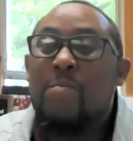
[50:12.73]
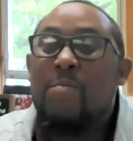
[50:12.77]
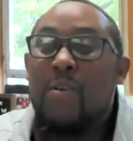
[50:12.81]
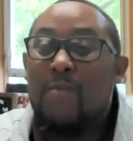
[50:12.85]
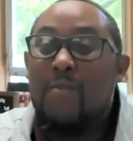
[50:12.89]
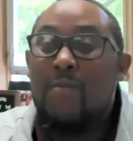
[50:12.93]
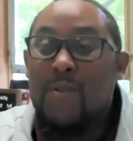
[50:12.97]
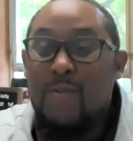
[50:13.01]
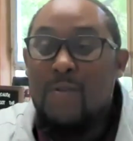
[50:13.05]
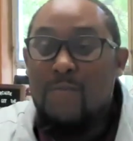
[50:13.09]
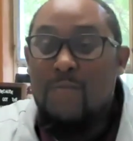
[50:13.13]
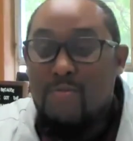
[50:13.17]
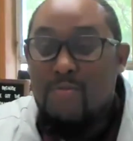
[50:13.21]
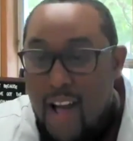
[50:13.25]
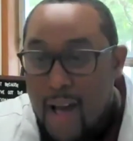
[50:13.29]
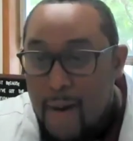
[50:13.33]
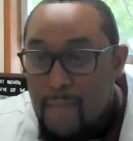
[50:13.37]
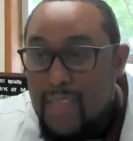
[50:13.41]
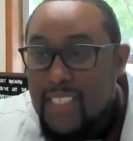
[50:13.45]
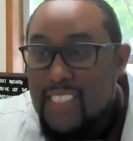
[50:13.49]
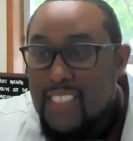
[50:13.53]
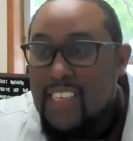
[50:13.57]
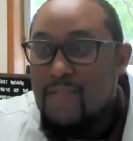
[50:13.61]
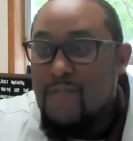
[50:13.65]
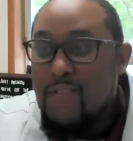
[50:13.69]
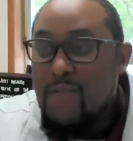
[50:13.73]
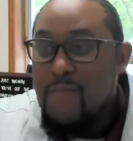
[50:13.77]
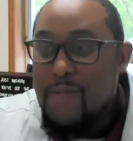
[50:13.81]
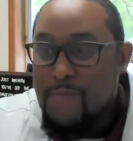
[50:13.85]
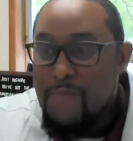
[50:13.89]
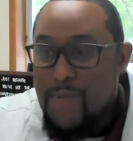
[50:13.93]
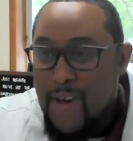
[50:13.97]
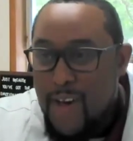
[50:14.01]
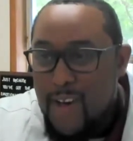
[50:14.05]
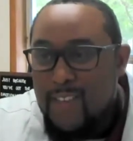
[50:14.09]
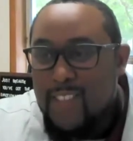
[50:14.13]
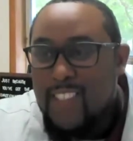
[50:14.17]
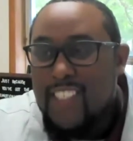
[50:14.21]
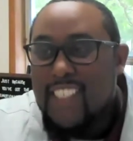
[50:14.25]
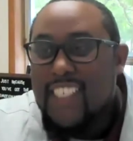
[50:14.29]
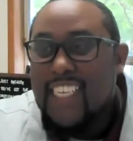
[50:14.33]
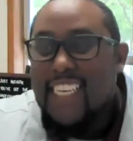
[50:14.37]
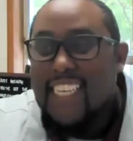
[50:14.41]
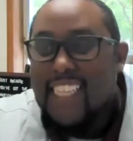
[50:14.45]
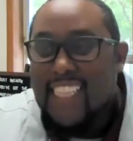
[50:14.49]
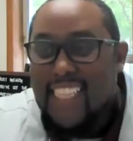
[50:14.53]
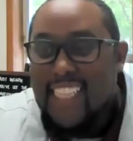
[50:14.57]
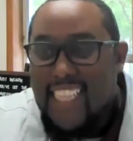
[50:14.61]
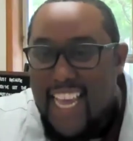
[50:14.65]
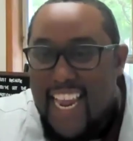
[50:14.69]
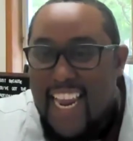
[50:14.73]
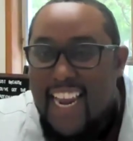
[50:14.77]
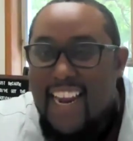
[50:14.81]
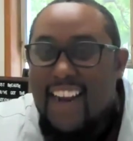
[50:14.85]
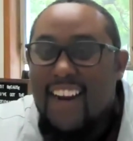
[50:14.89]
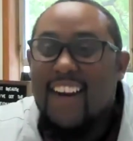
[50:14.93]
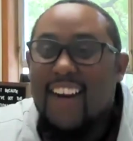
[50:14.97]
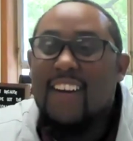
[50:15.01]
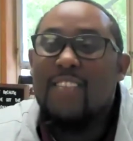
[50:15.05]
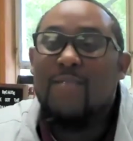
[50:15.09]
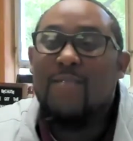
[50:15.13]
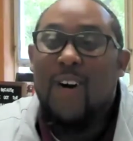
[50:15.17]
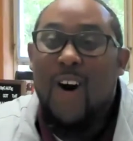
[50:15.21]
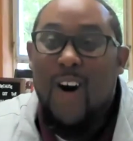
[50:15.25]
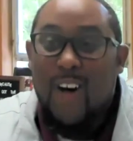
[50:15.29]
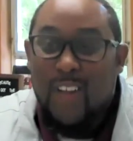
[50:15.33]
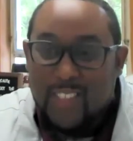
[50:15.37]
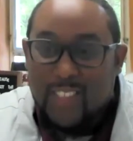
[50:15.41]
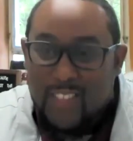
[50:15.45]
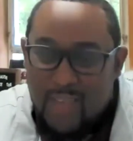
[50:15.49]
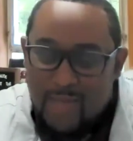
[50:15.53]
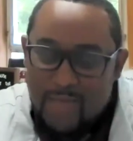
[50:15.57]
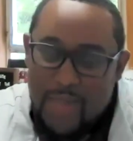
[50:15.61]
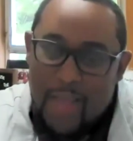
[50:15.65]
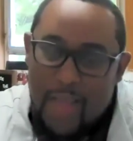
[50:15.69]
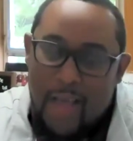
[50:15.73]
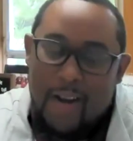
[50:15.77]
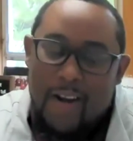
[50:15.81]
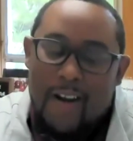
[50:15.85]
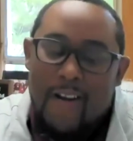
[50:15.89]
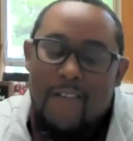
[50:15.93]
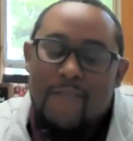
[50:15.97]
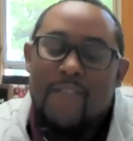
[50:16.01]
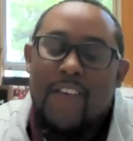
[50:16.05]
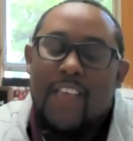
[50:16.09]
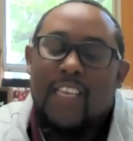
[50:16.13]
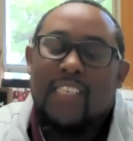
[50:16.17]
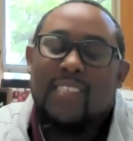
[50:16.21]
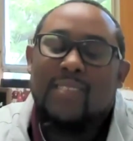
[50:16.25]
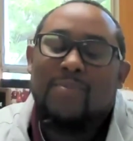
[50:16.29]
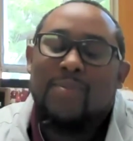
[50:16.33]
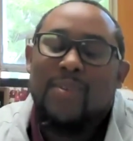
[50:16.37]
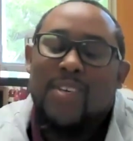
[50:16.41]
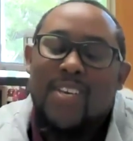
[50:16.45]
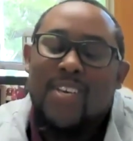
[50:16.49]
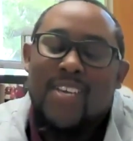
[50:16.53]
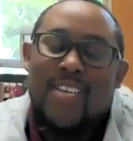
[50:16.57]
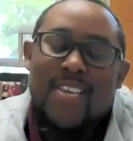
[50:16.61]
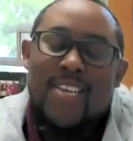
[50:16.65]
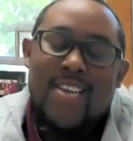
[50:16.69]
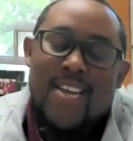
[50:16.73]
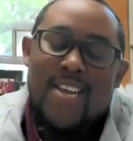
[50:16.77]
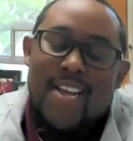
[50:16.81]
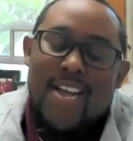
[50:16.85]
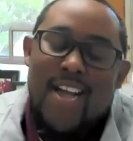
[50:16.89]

but we promise it will be posted there. It will also be on our Facebook.